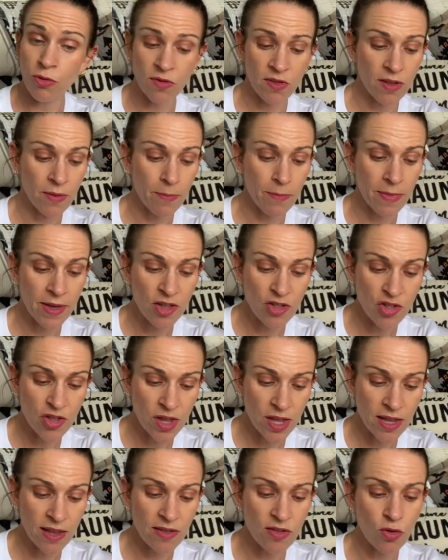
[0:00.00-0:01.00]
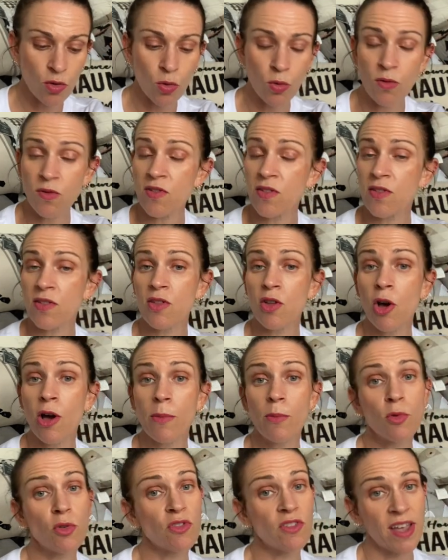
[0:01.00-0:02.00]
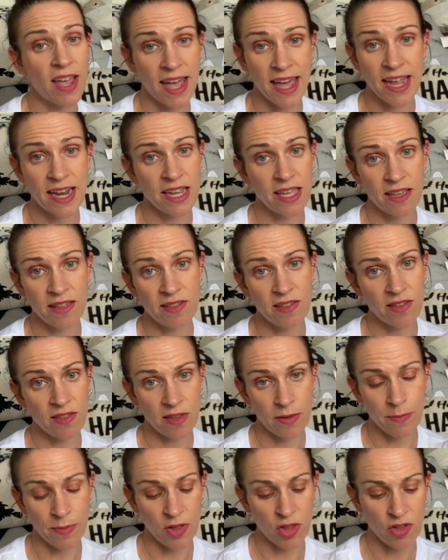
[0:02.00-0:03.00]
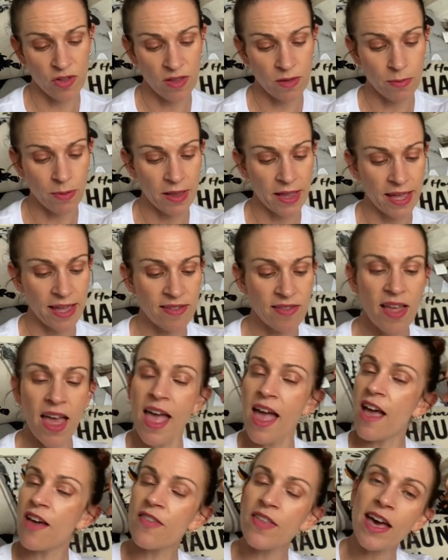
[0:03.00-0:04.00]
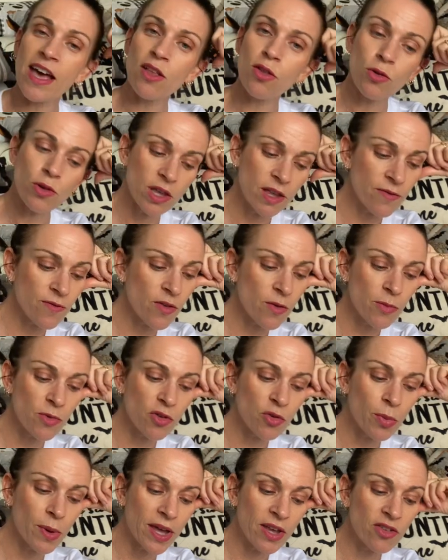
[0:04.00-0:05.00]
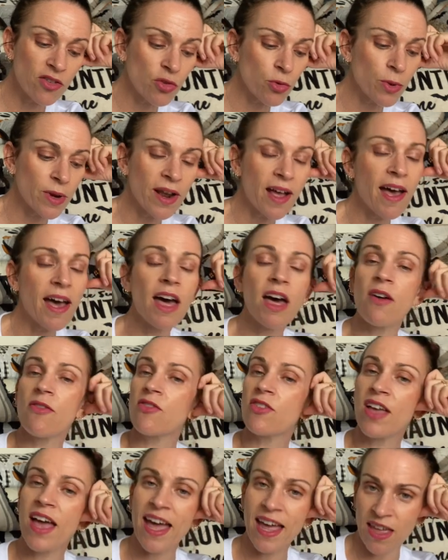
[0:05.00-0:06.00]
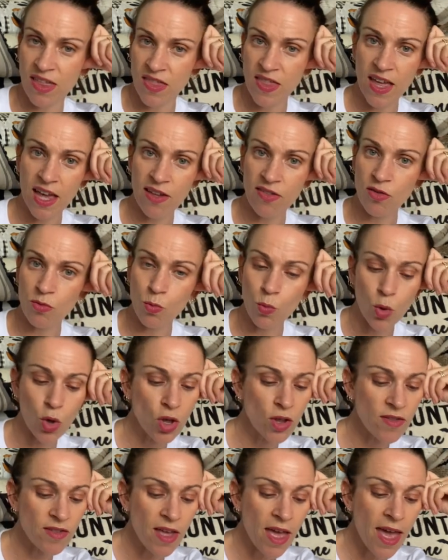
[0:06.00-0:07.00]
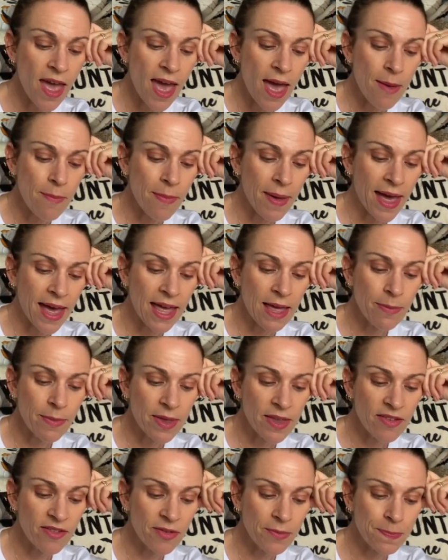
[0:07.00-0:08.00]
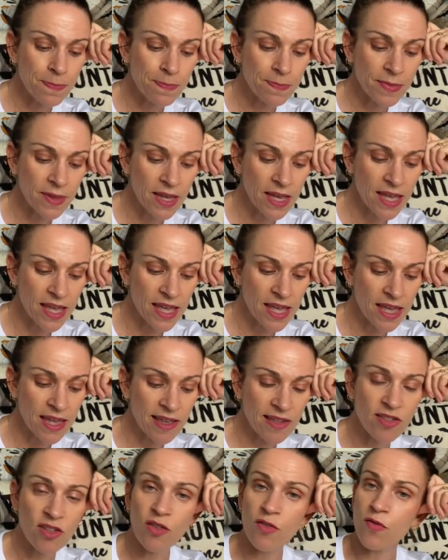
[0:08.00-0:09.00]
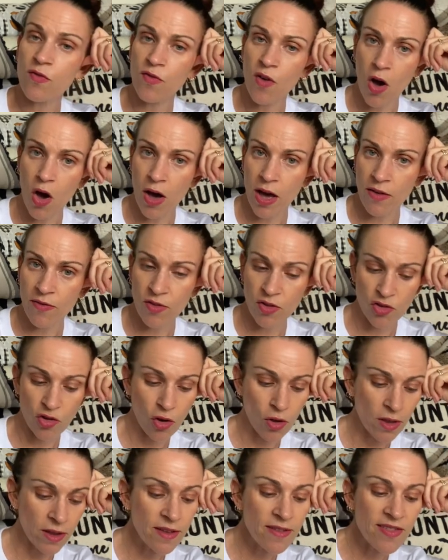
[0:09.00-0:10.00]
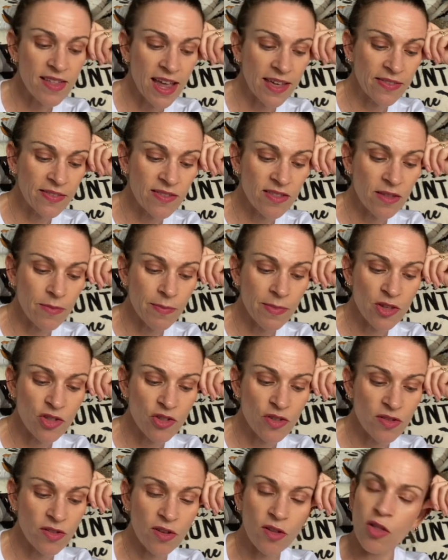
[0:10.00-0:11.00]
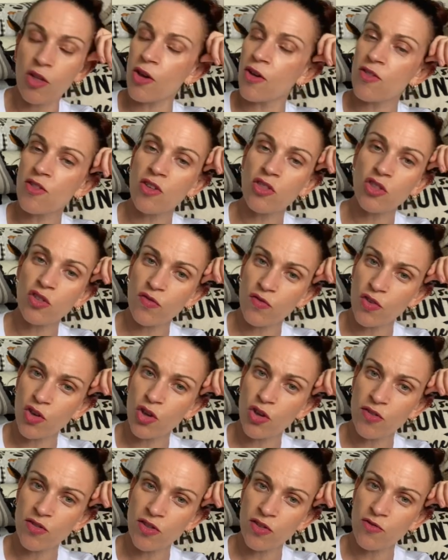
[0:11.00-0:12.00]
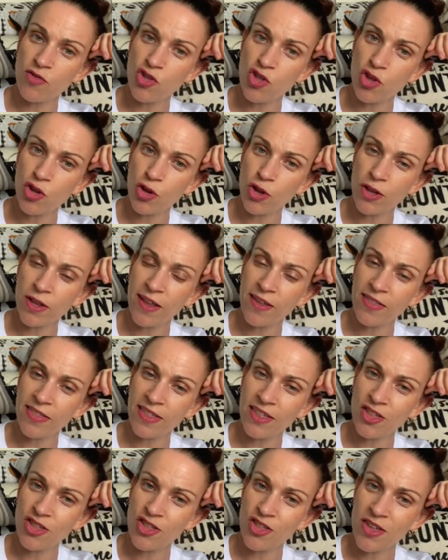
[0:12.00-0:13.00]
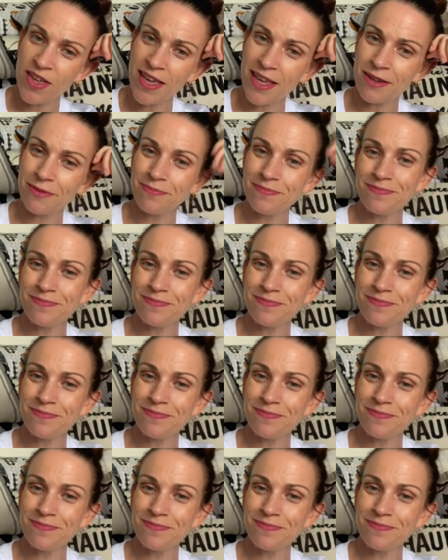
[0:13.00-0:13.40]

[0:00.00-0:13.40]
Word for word: submissions or simultaneous submissions, please. They are looking for between two and a half to 8,000 words. Payment is $5 and the submissions close on the 1st of June this year.